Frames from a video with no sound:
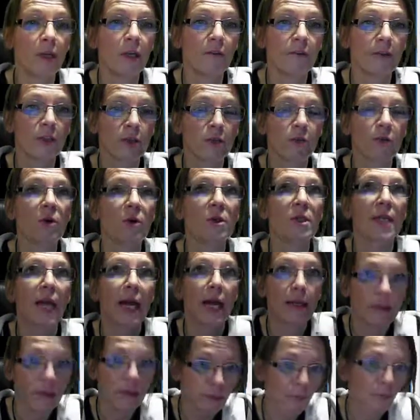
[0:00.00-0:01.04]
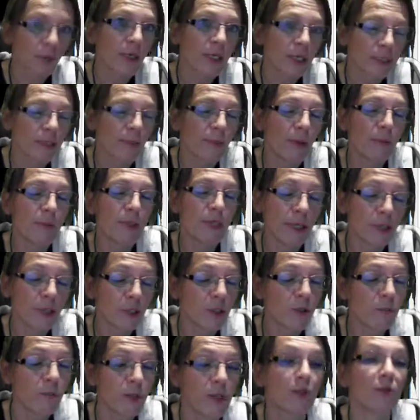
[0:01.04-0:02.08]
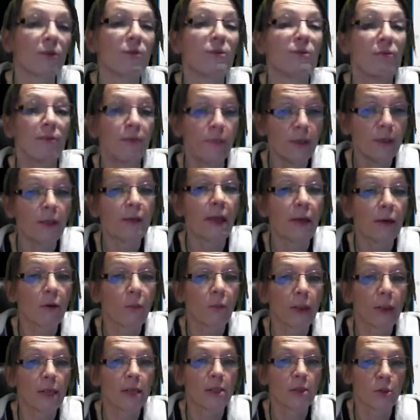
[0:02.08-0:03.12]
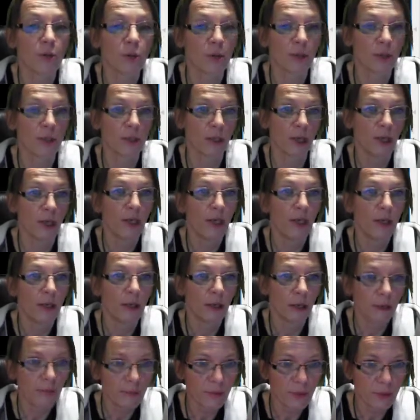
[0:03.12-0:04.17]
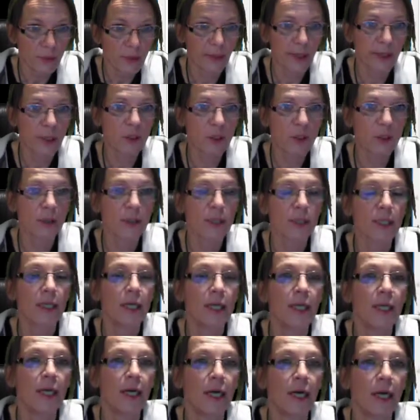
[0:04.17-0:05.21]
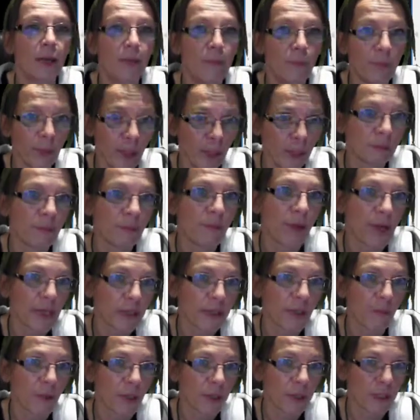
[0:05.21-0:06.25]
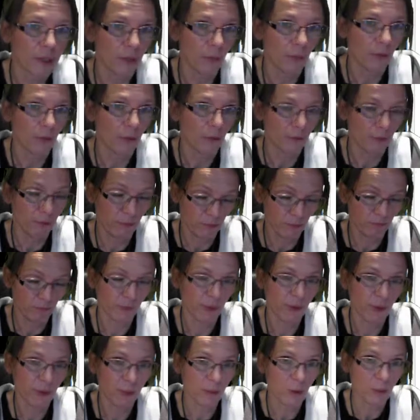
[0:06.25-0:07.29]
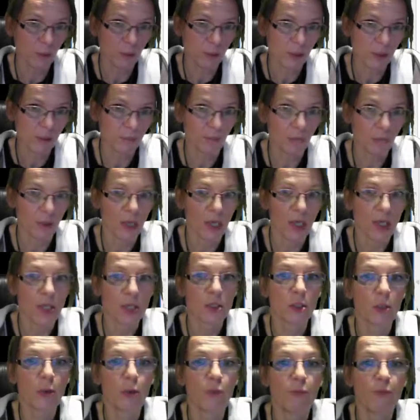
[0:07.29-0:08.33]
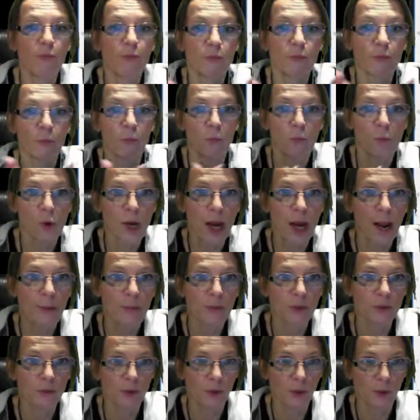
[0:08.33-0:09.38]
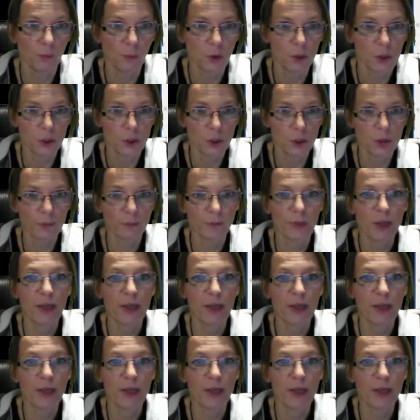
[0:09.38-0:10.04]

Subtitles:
which of course brings some limitation, because we cannot make certain selections, but it makes it quite simple for the moment. So what happens when you merge?